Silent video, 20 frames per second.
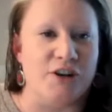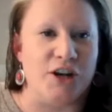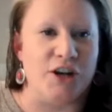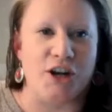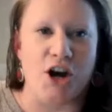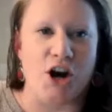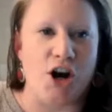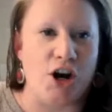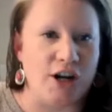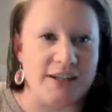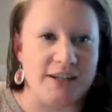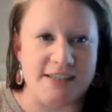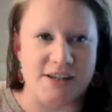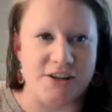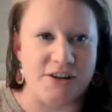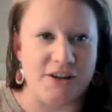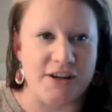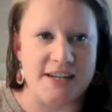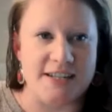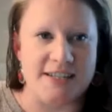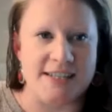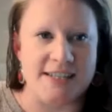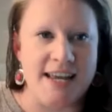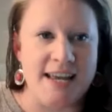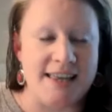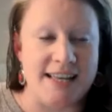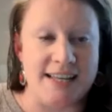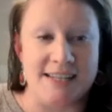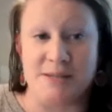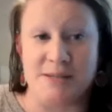for a card series
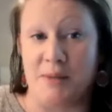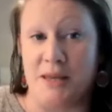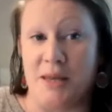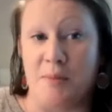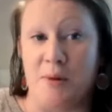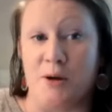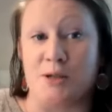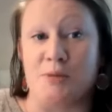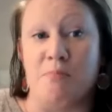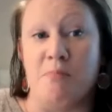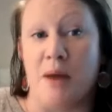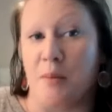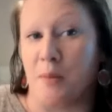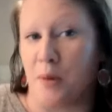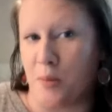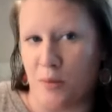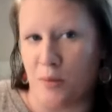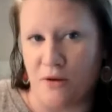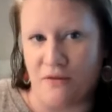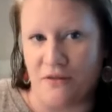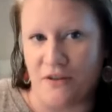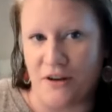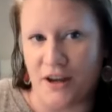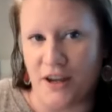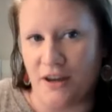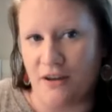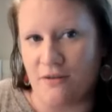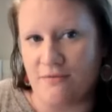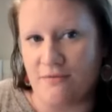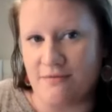that's been the most memorable for
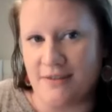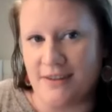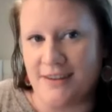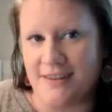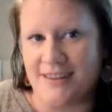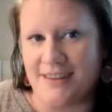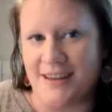you?